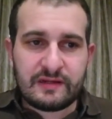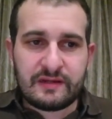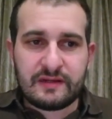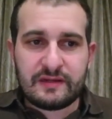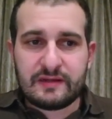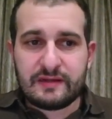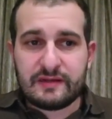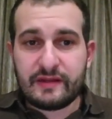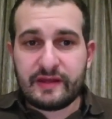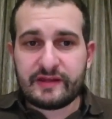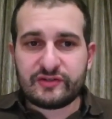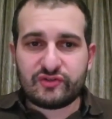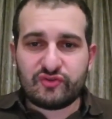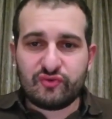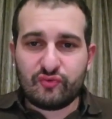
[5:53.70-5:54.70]
knight
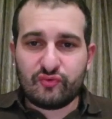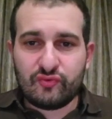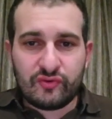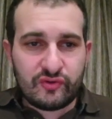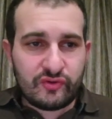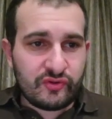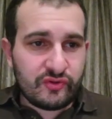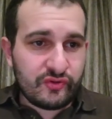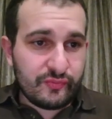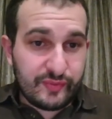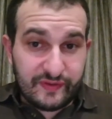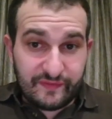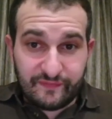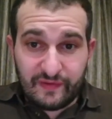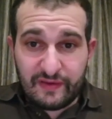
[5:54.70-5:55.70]
to
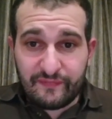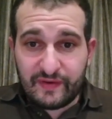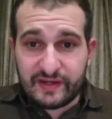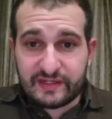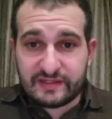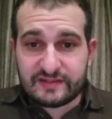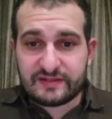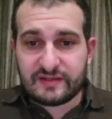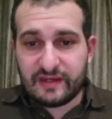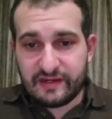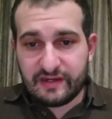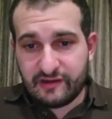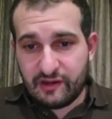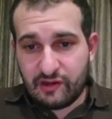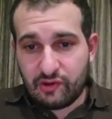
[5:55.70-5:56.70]
b5 ideas, and
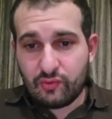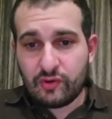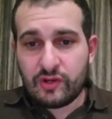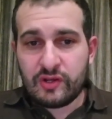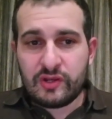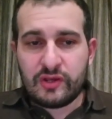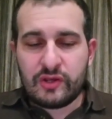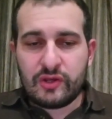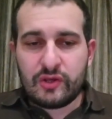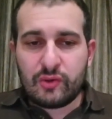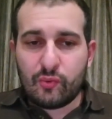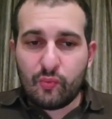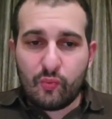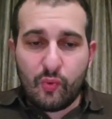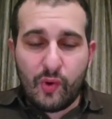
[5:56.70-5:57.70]
now
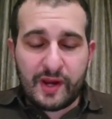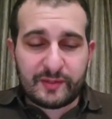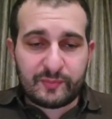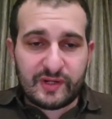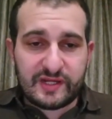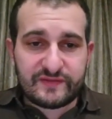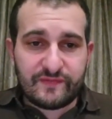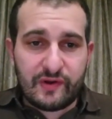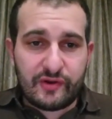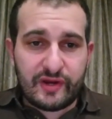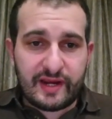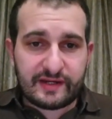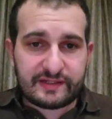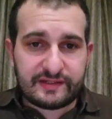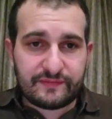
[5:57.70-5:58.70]
white plays very
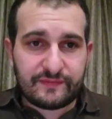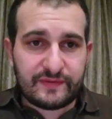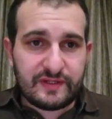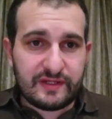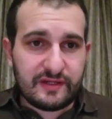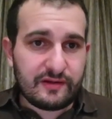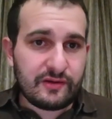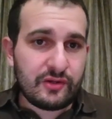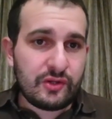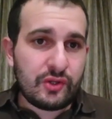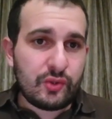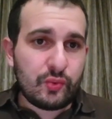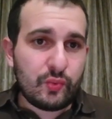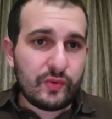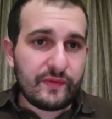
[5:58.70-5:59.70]
active here
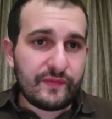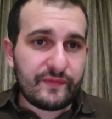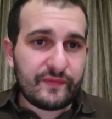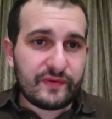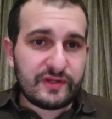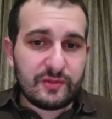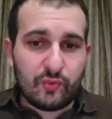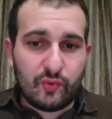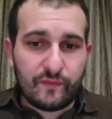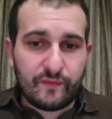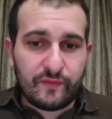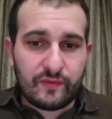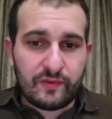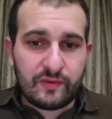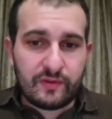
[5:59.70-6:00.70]
with the move
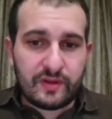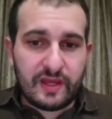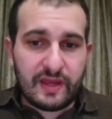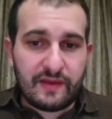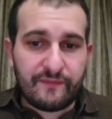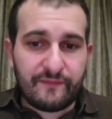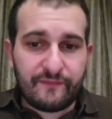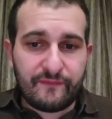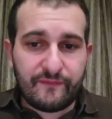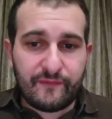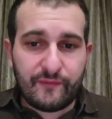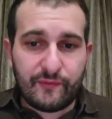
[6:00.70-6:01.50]
f4.